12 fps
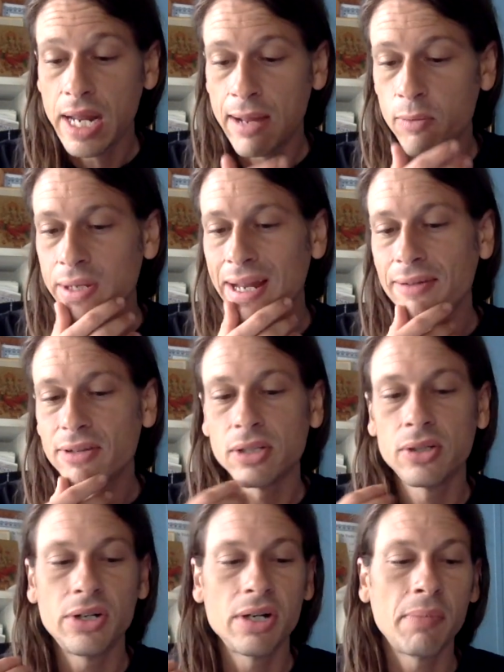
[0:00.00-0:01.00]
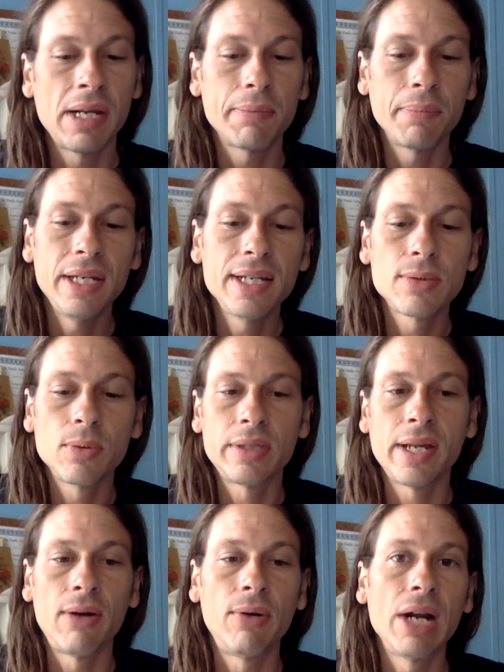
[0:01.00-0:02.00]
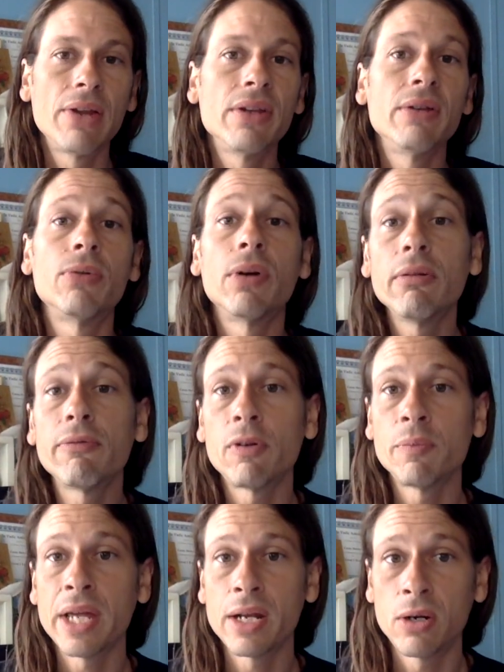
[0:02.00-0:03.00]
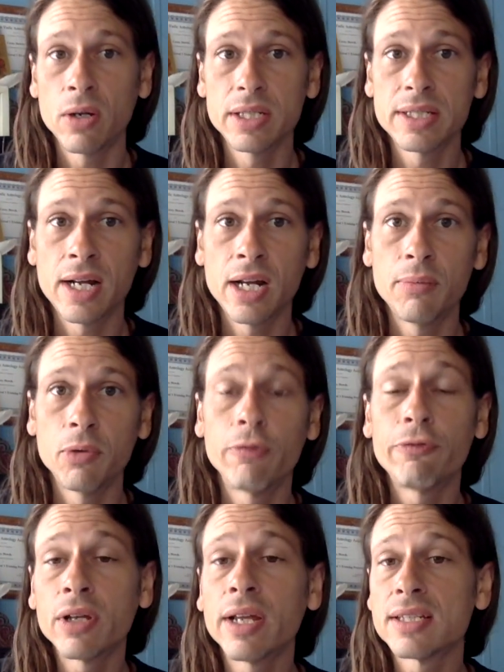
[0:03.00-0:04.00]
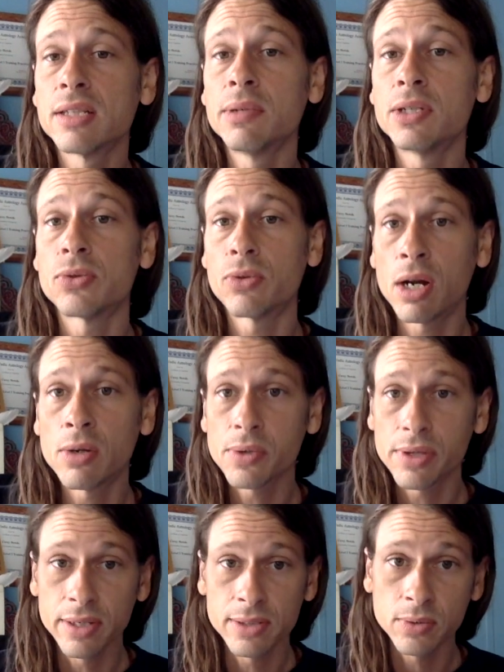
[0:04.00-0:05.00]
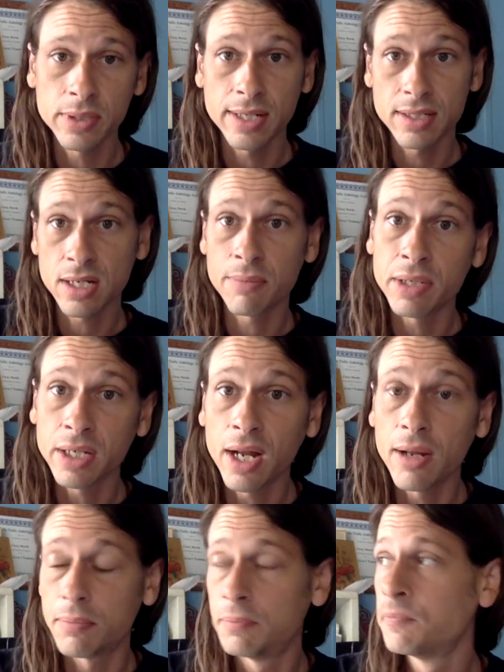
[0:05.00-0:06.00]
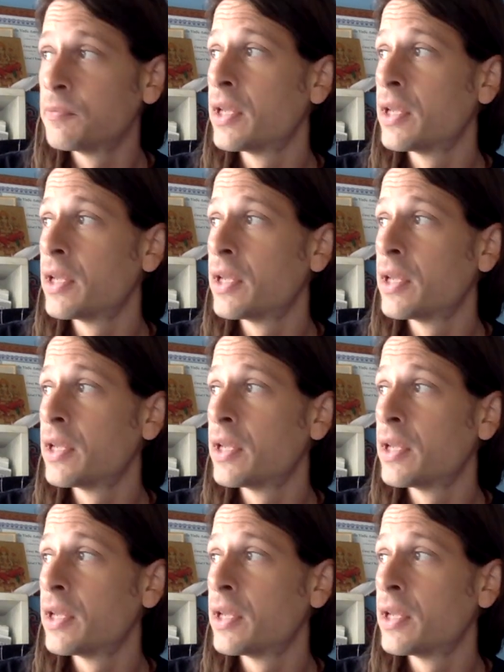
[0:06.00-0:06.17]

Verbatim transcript: And we have to learn to make peace with that rather than run from that all the time or feel like something's wrong with us when that's coming up.